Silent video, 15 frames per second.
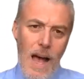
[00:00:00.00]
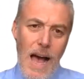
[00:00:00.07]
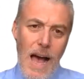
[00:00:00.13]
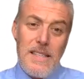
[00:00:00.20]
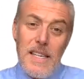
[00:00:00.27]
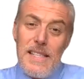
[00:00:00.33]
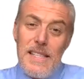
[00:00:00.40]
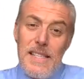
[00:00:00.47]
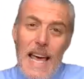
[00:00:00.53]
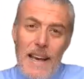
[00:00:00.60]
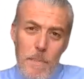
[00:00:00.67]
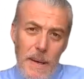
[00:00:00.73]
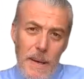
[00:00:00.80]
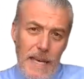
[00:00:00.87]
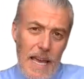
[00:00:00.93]
As I
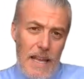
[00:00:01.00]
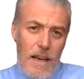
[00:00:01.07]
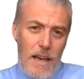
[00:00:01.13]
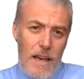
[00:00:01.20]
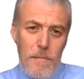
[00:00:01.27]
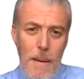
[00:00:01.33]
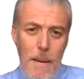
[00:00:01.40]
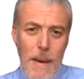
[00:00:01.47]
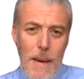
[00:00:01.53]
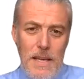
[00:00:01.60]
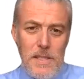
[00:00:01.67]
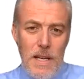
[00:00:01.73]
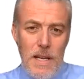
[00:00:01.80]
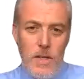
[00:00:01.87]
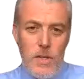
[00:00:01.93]
said at the beginning of my
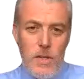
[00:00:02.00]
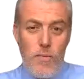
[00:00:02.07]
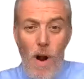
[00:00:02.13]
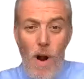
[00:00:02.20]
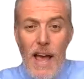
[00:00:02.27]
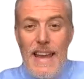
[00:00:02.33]
message,